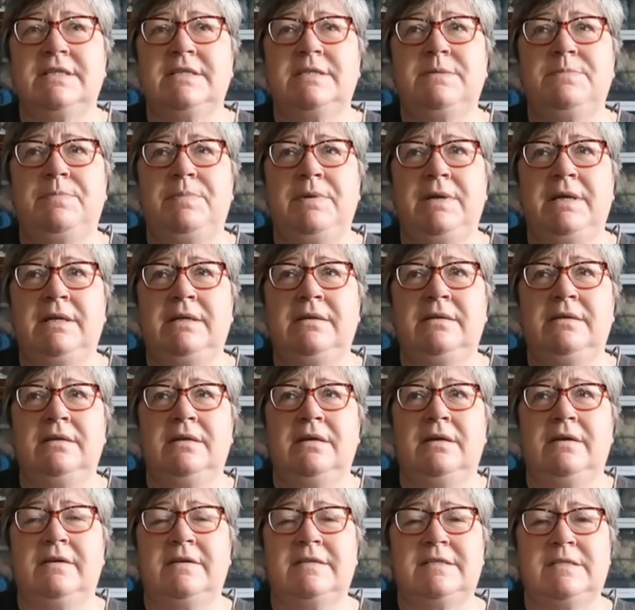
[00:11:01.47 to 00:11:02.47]
has been
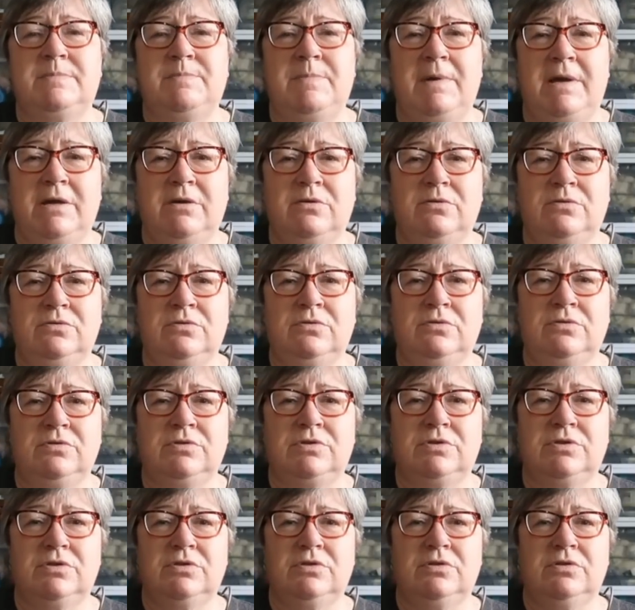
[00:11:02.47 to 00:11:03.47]
a
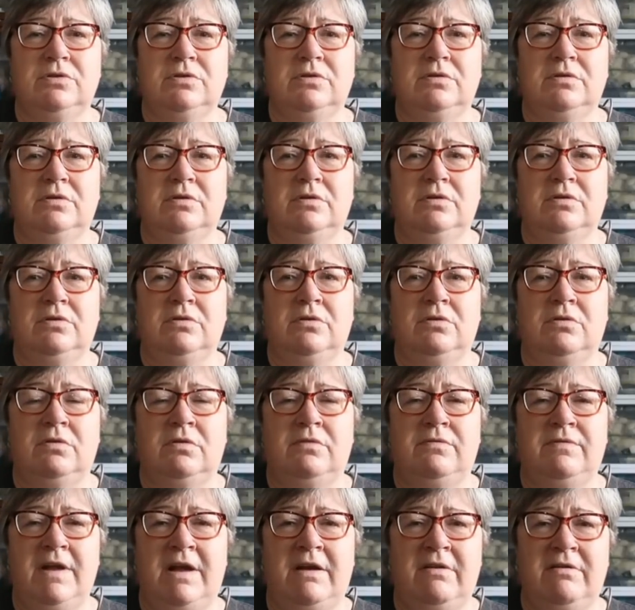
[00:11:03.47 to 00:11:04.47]
speckled or
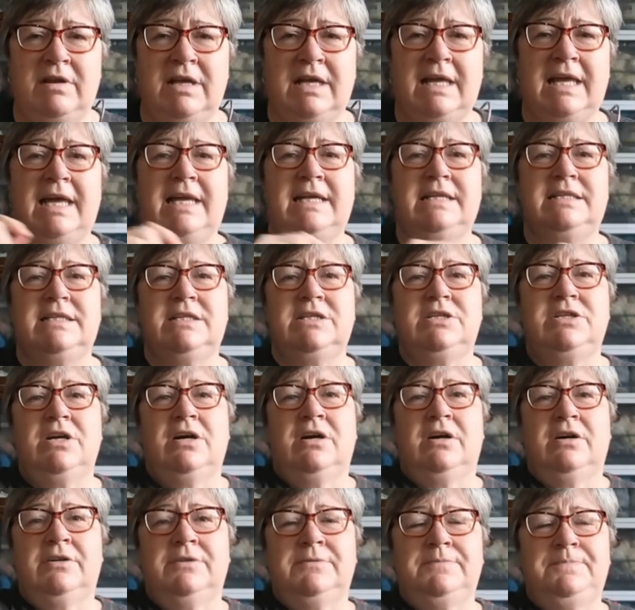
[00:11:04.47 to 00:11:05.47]
a variegated
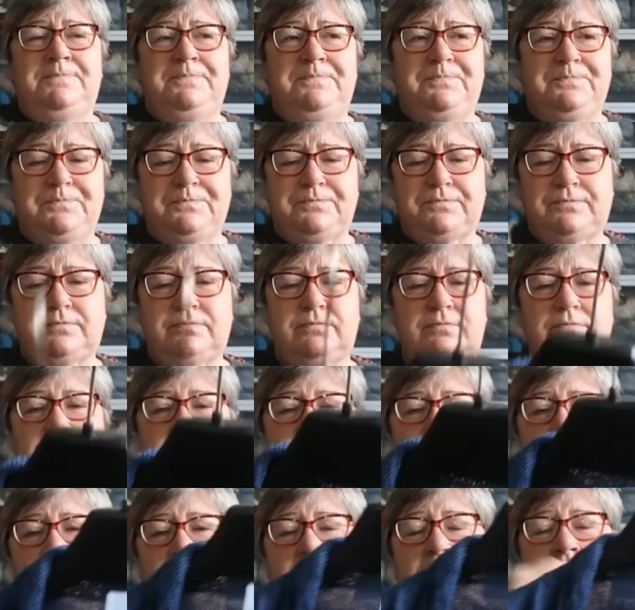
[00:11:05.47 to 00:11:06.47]
yarn.
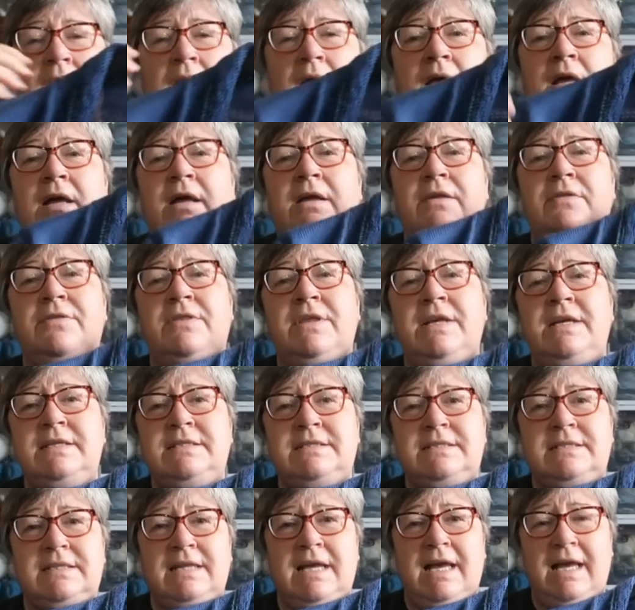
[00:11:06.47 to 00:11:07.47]

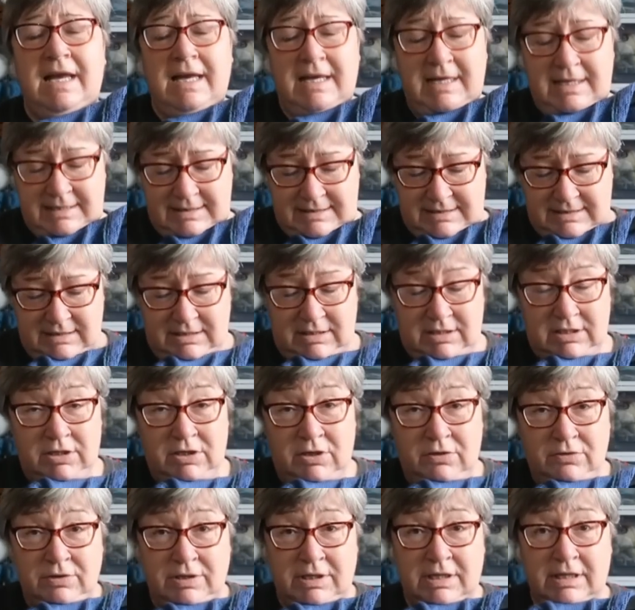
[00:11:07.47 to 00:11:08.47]
This has
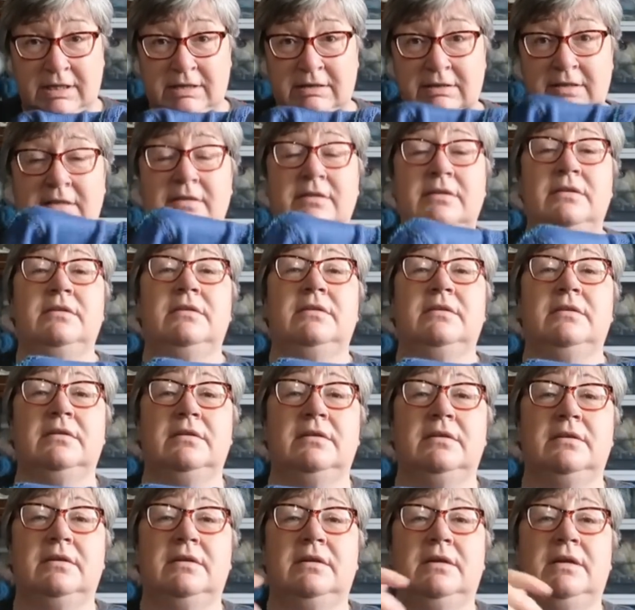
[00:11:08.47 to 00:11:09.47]
longer
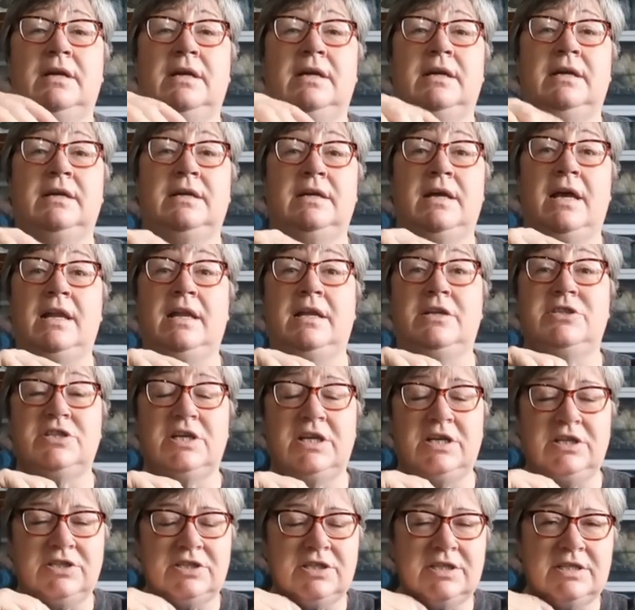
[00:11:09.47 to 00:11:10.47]
colour
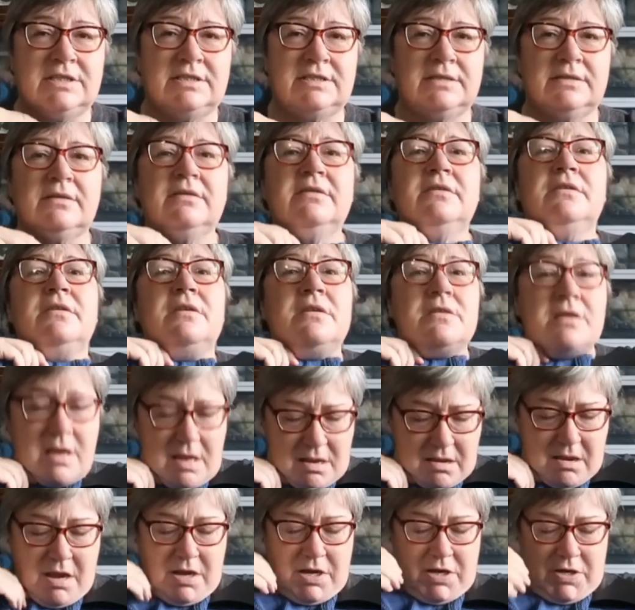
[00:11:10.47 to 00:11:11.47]
changes,
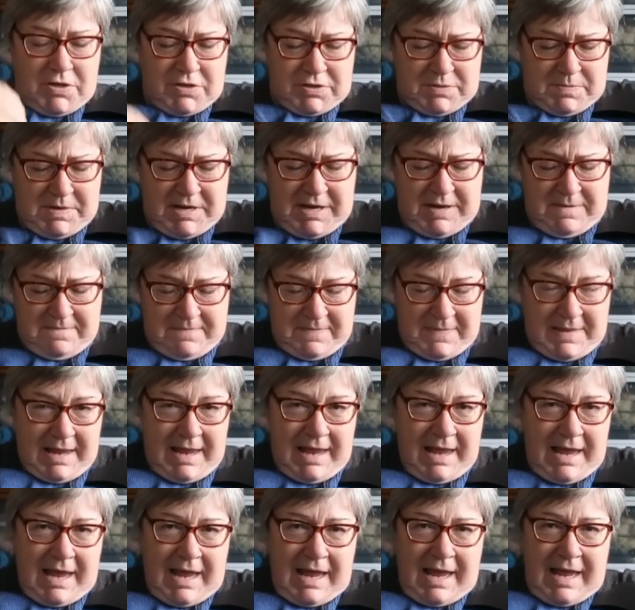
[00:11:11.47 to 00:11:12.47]
excuse me,
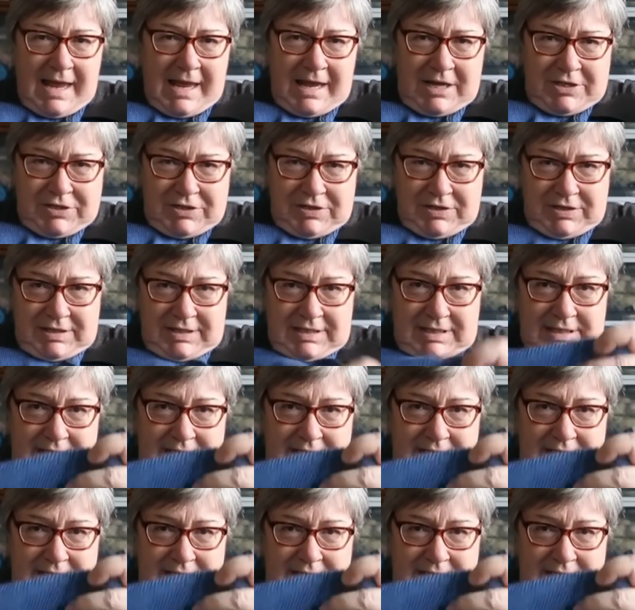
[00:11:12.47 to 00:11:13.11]
as you can